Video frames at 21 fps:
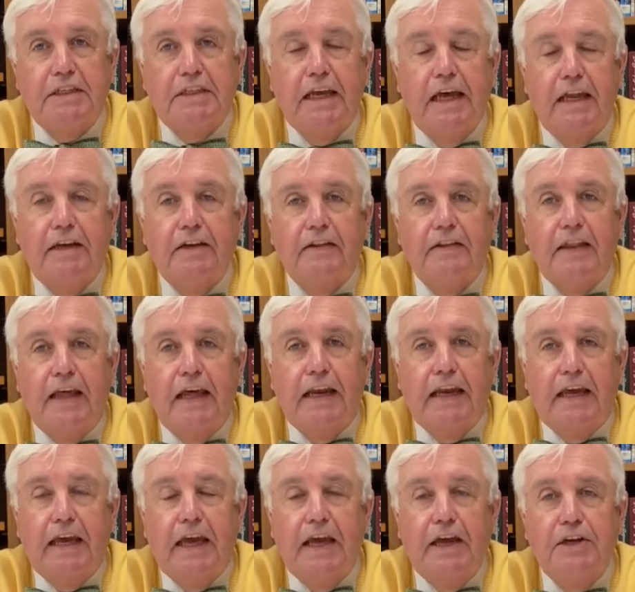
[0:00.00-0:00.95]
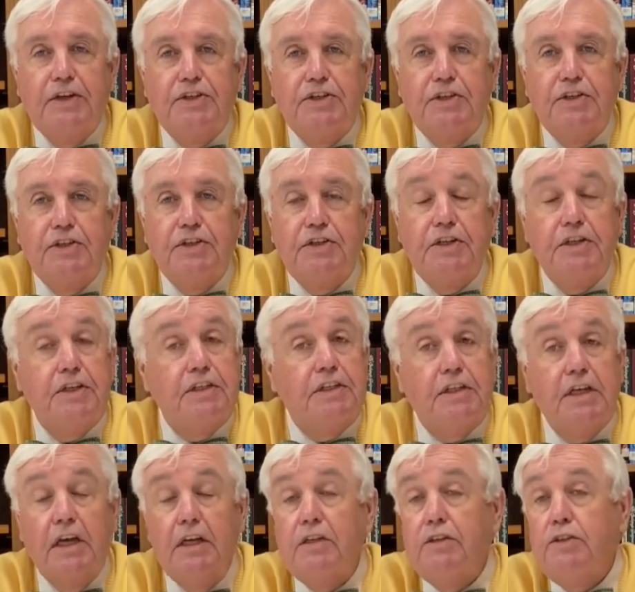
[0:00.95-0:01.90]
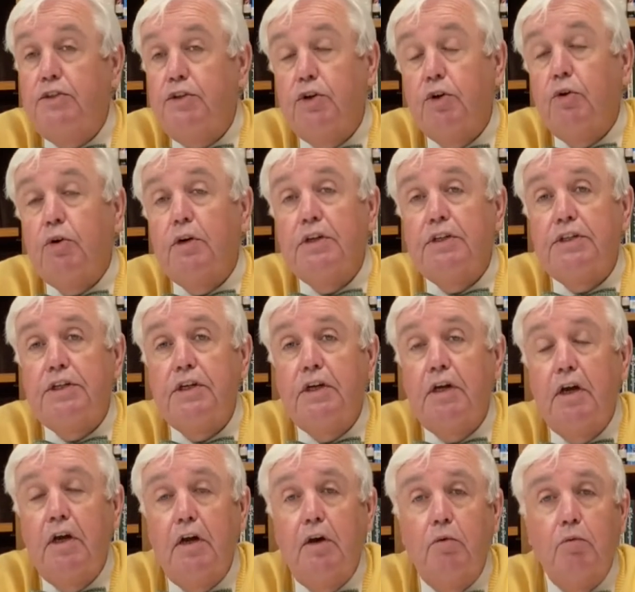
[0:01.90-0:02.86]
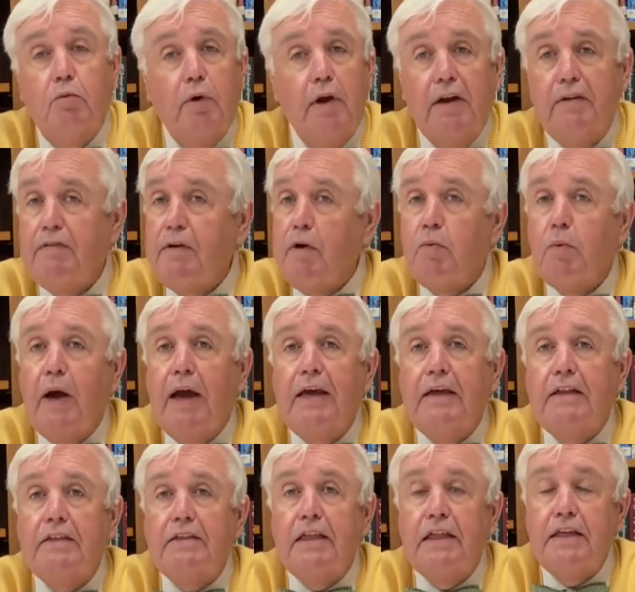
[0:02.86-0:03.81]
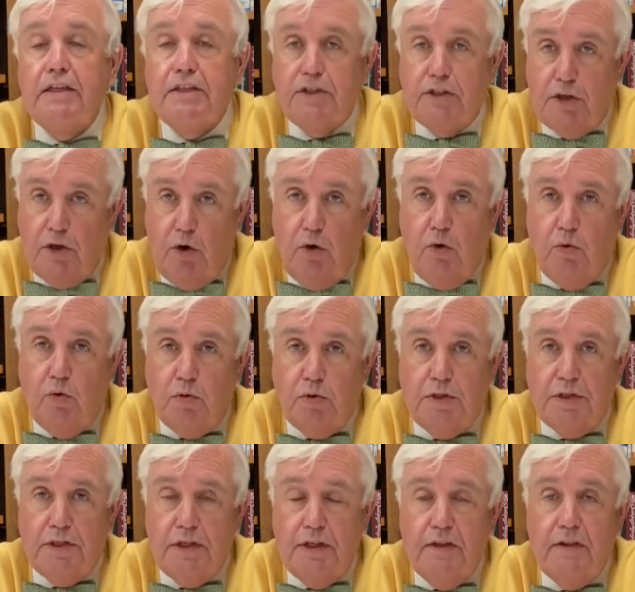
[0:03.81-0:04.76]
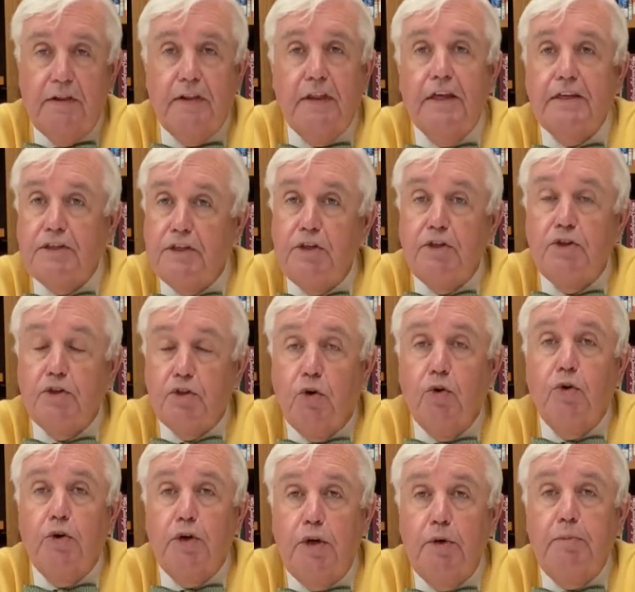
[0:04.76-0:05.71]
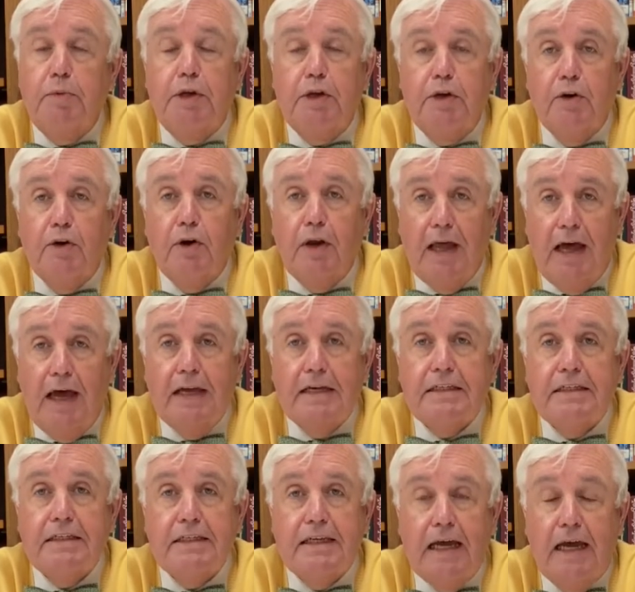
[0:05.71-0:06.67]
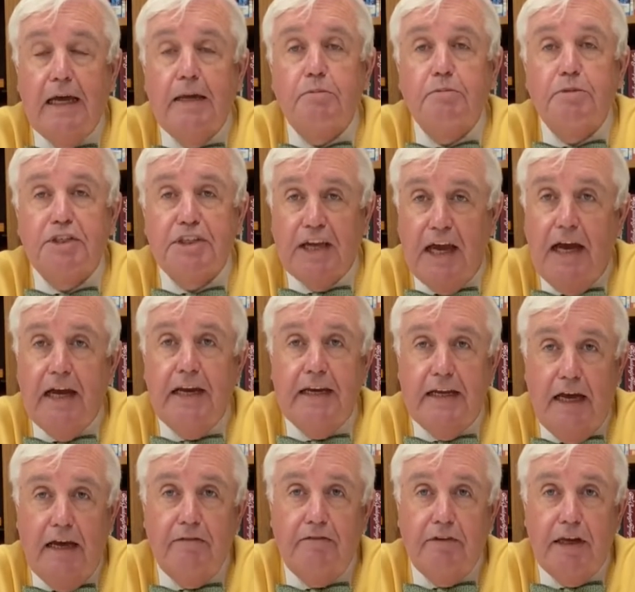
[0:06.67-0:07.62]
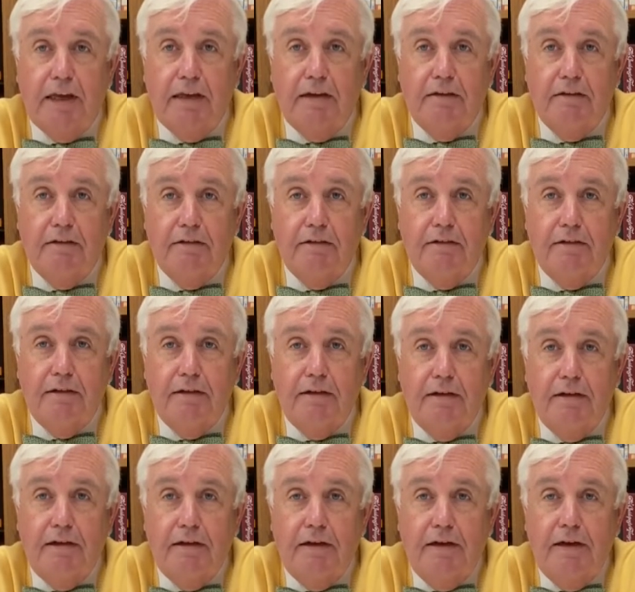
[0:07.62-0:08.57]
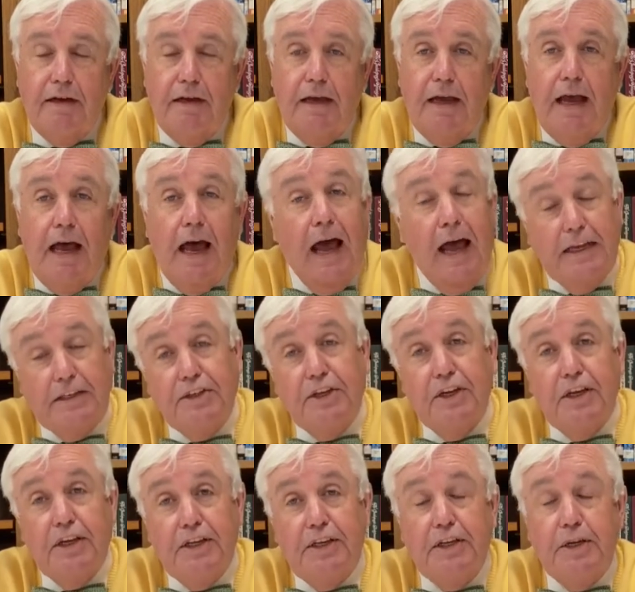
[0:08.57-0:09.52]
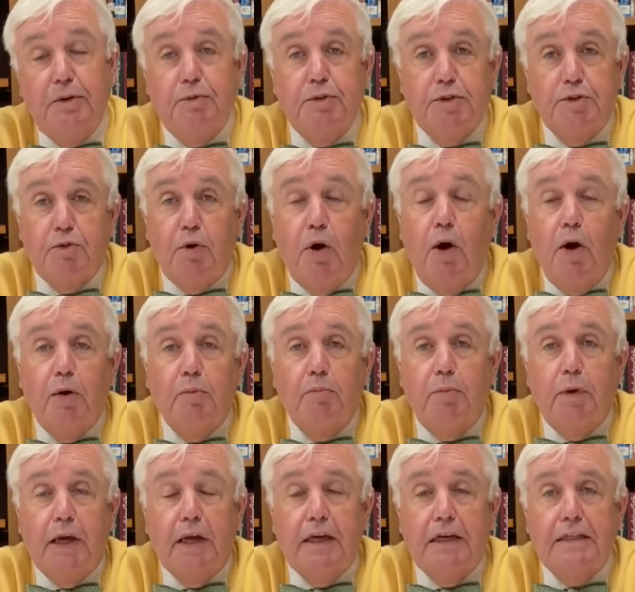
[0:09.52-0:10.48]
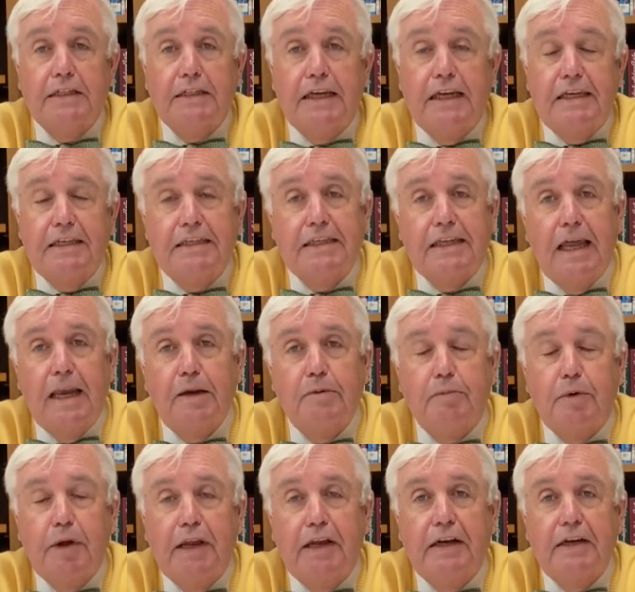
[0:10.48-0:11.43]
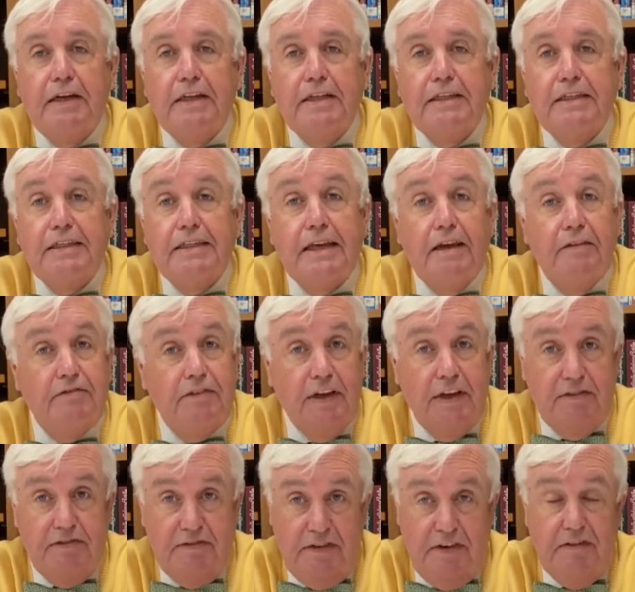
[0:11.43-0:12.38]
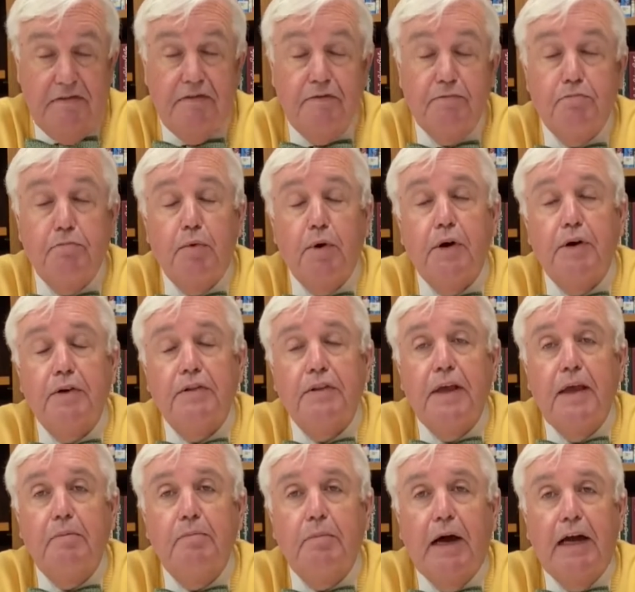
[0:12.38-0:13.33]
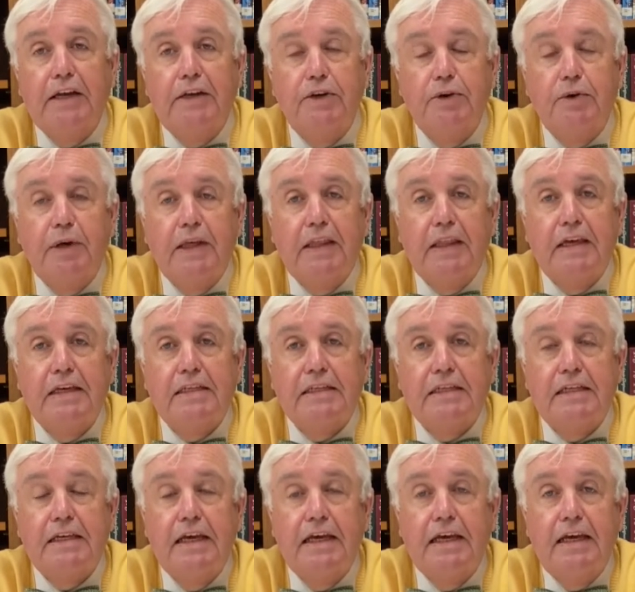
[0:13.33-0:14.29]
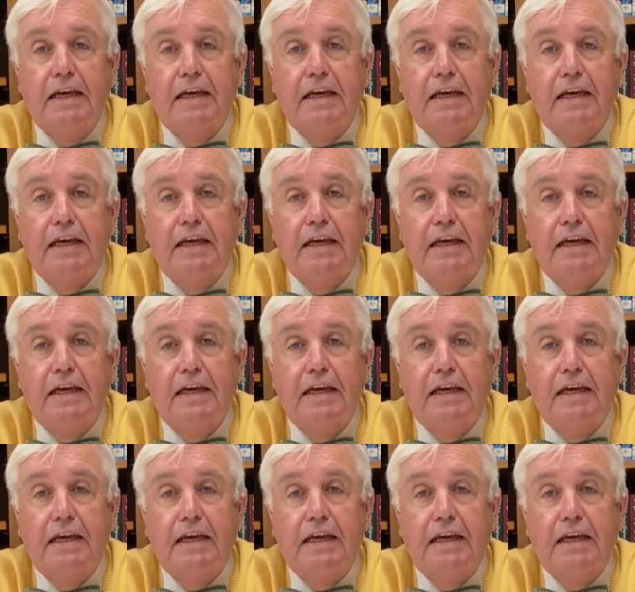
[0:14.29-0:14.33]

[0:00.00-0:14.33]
said on that occasion. She said, George, whatever way this goes, this is going to be your last time skydiving. Actually, she was wrong because he celebrated his 75th birthday by doing this,